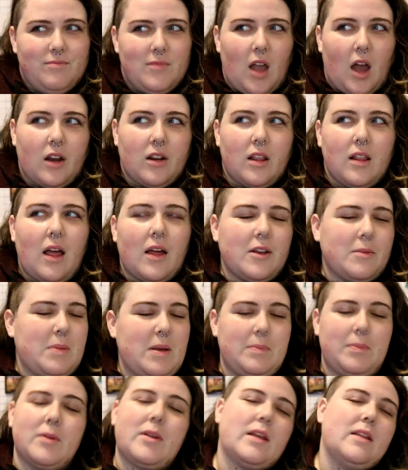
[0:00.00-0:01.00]
not a lot of
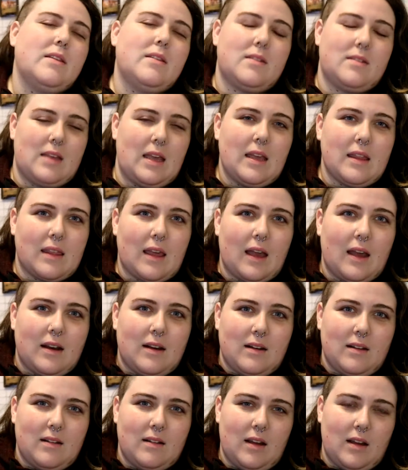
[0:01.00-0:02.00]
people can say
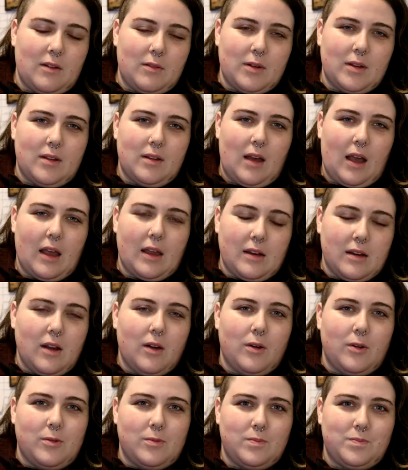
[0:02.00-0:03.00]
that. I really, I
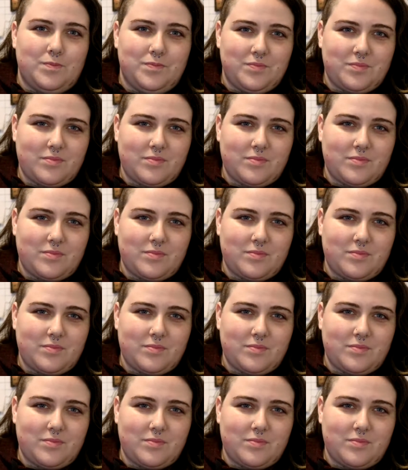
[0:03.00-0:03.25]
know.